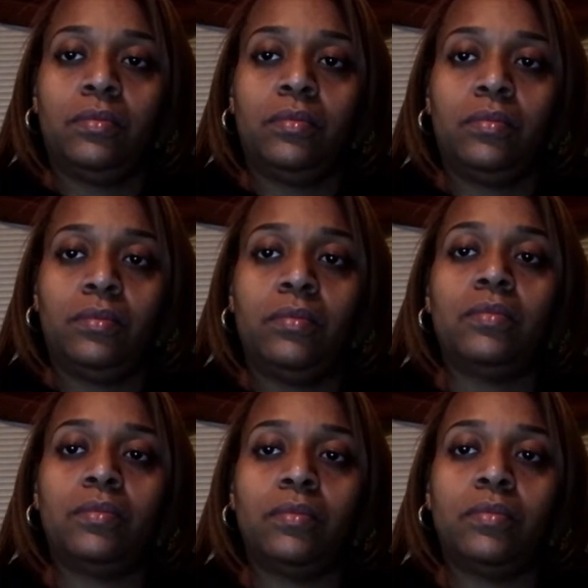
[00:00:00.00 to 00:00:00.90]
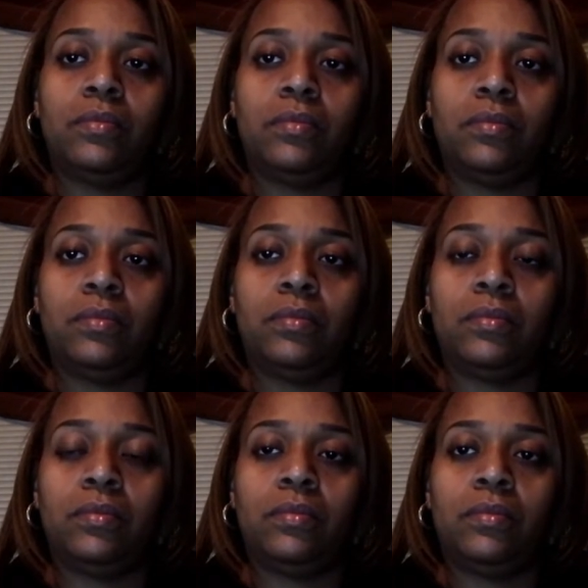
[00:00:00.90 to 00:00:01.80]

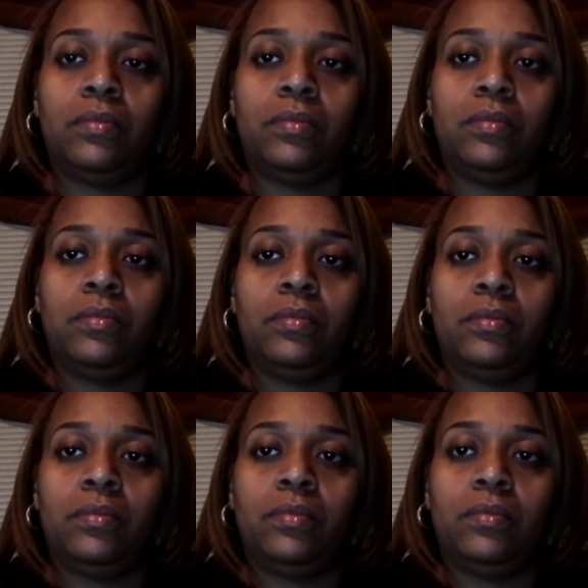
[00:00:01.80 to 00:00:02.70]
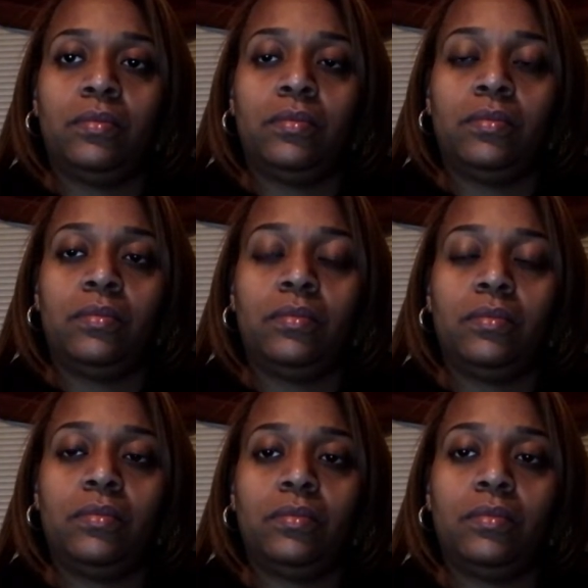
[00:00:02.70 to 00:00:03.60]

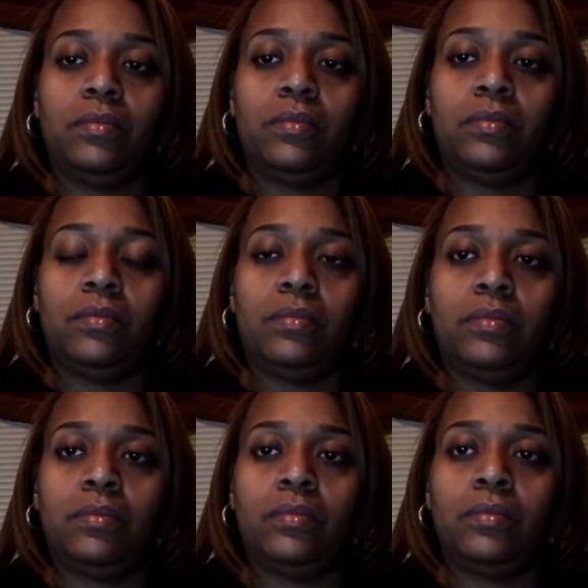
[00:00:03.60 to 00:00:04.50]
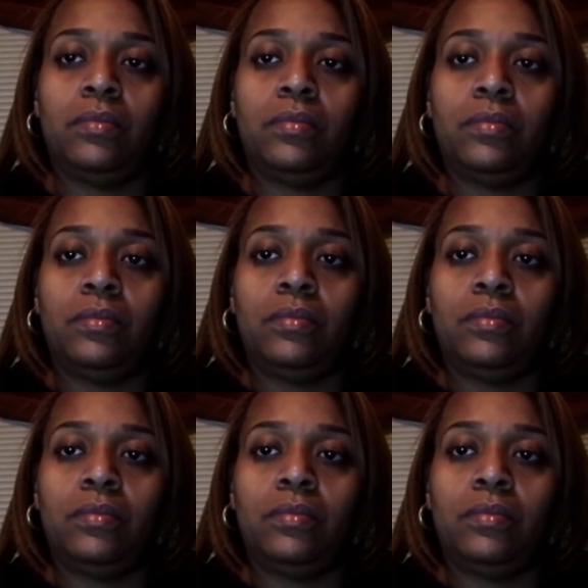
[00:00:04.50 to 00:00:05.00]
(not speaking)